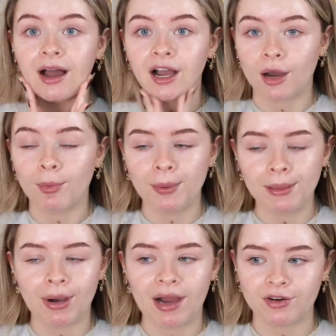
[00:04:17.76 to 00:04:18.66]
A couple
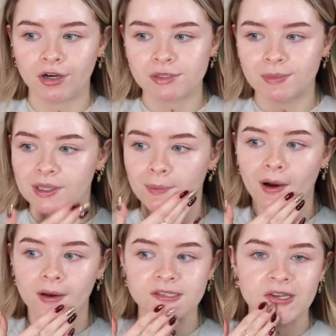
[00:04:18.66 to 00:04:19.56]
people have asked me in the
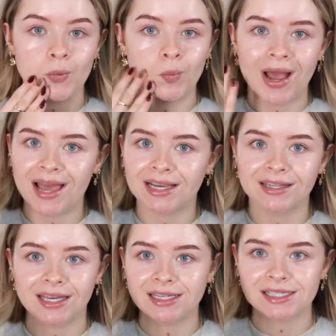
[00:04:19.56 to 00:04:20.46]
past, like, where
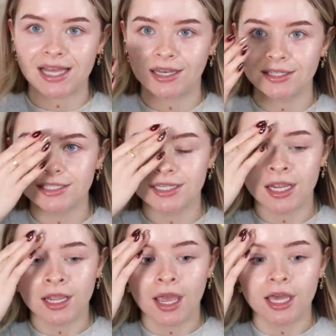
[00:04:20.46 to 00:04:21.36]
can they send
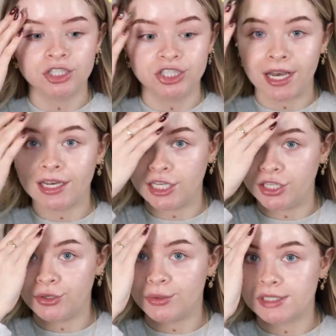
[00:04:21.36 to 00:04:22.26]
gently
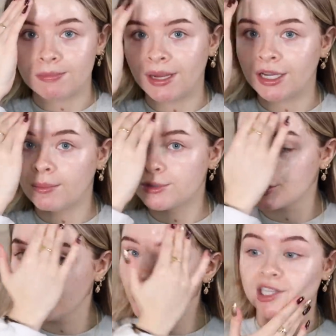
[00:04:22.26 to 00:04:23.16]
used makeup
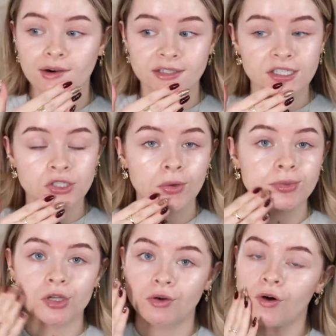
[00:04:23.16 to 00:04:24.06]
to. Charity
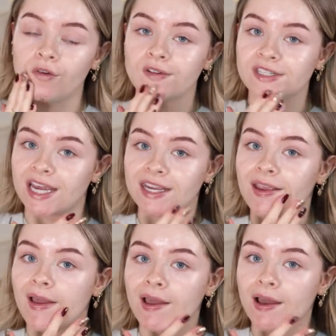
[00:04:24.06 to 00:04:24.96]
shops don't often
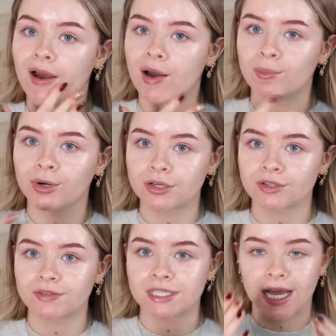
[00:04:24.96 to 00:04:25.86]
take it um, because
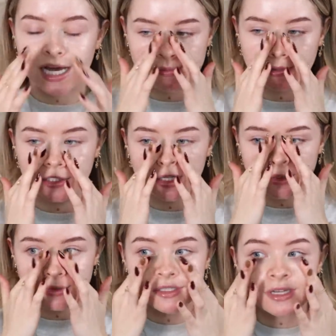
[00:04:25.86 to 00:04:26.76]
obviously it has been
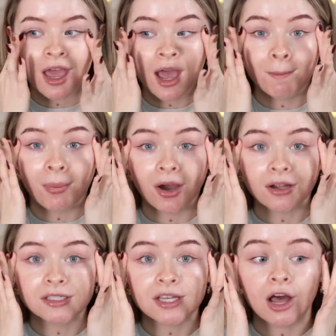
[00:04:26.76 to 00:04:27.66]
used,
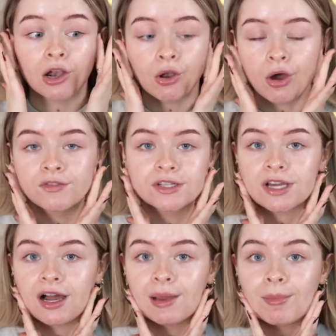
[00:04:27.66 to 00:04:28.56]
but a lot of the
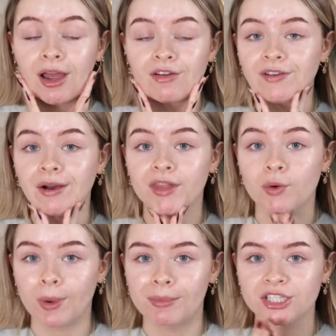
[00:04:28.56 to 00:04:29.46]
time I have found
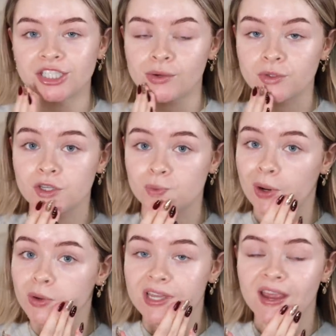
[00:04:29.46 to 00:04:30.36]
that women's shelters
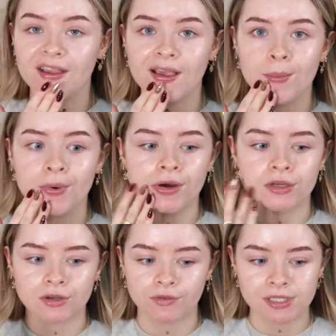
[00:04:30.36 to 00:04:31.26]
will take it
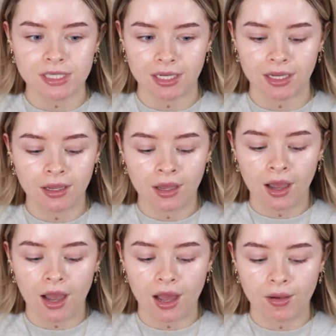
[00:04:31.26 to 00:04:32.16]
because obviously
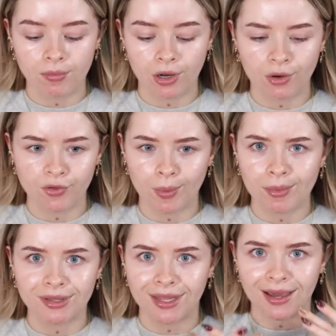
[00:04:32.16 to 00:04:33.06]
um, a lot of the
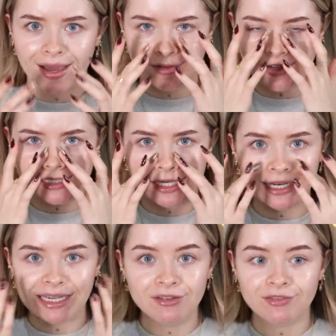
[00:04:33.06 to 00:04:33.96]
women there have had to
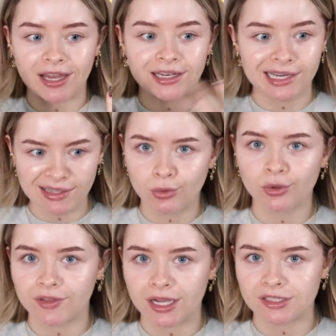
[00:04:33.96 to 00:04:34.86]
leave and leave all
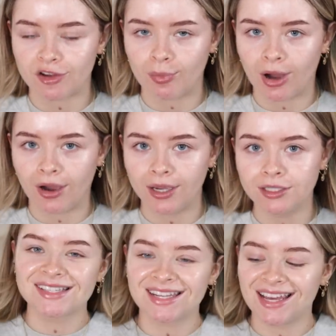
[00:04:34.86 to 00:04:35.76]
of their stuff
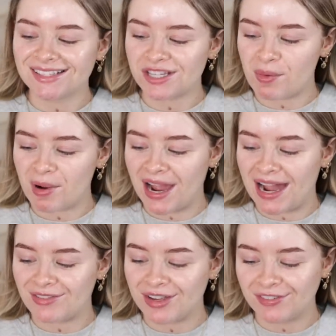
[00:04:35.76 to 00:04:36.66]
behind. So next up I
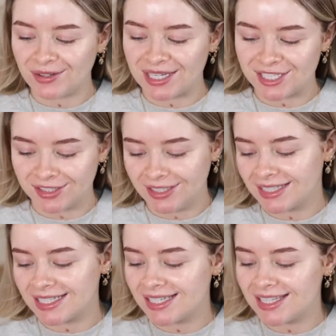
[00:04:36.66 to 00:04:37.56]
have a foundation.
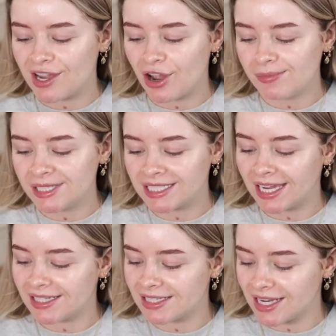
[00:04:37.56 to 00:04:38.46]
This is the Urban
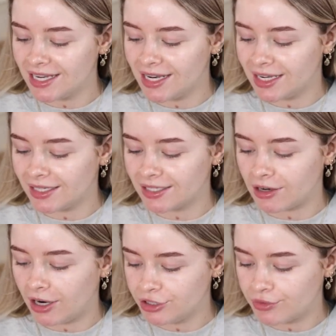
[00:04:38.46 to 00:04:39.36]
Decay Stay Naked
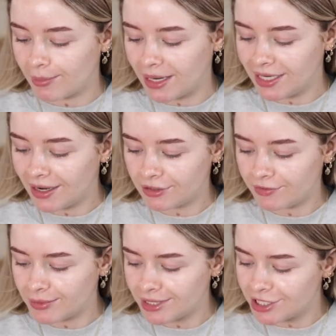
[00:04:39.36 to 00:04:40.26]
Hydromaniac
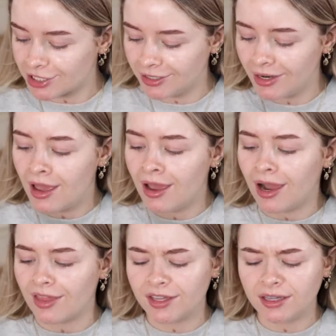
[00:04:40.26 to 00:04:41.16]
Foundation.
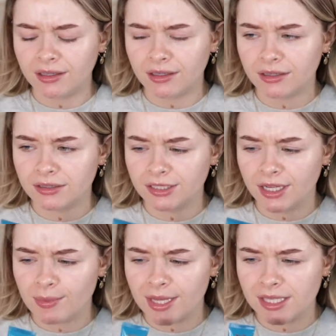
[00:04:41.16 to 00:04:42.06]
I think, did
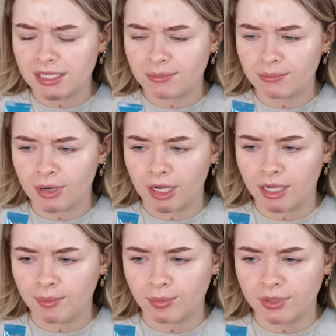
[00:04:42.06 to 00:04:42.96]
I wear this in
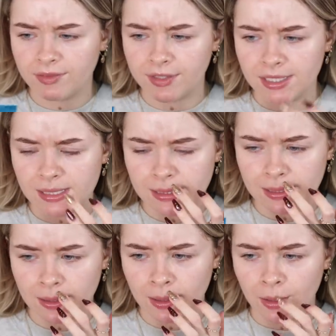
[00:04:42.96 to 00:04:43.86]
my previous
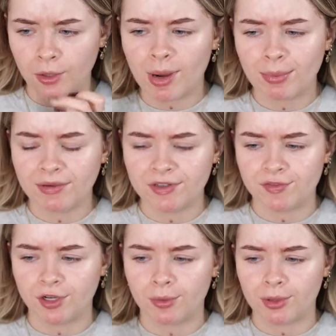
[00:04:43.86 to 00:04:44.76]
not my previous
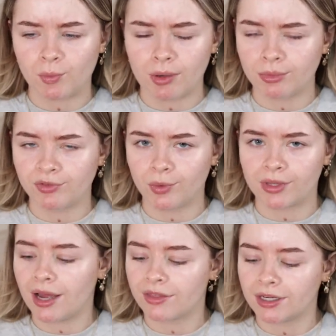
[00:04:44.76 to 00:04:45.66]
video, but the one before
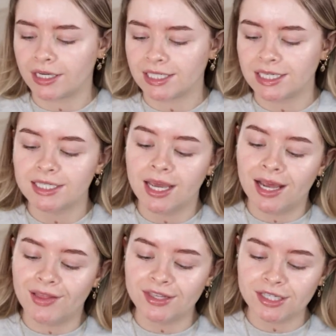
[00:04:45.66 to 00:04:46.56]
that I think I did.
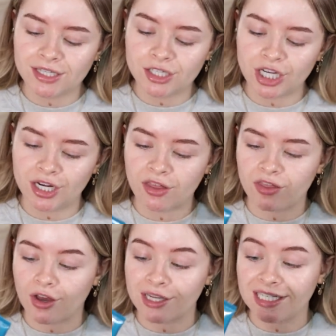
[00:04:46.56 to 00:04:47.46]
This is the shade
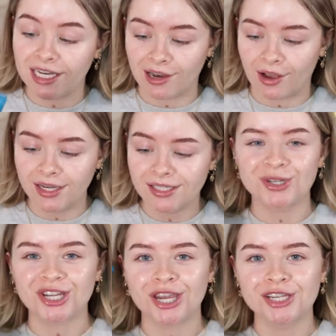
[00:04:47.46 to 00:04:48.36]
30 Light,
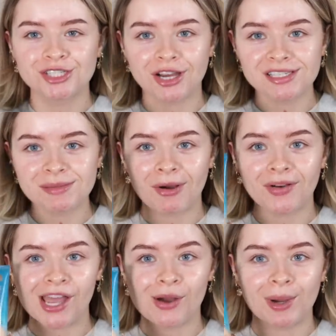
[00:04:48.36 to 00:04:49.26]
which I can just
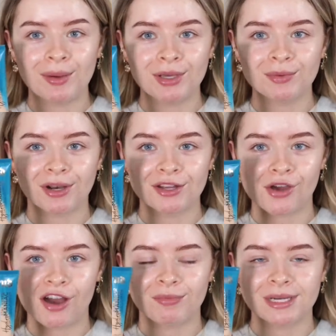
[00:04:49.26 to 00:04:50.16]
about get away with when I
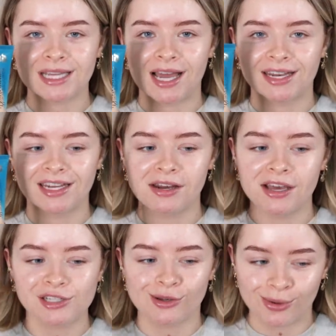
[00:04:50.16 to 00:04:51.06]
don't have my tan in,
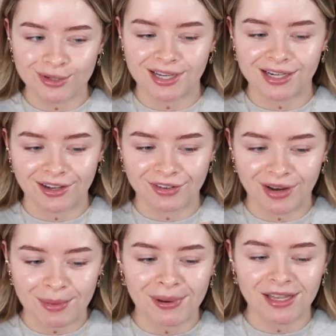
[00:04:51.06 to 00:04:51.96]
as long as I kind of
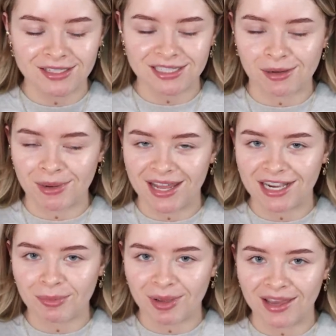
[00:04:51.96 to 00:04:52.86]
like blend it down my
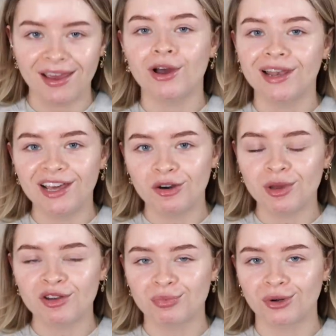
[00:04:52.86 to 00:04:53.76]
neck a bit, put a little
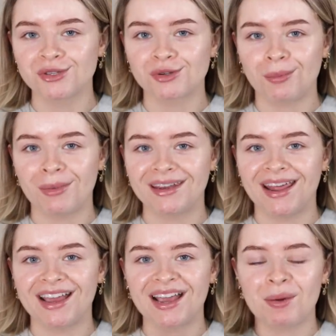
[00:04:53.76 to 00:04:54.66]
bit of bronzer on my
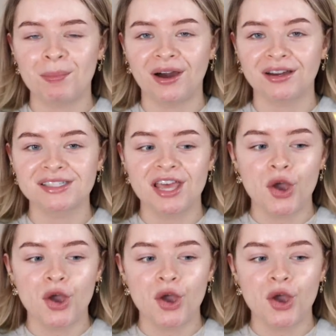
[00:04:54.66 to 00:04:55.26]
neck, but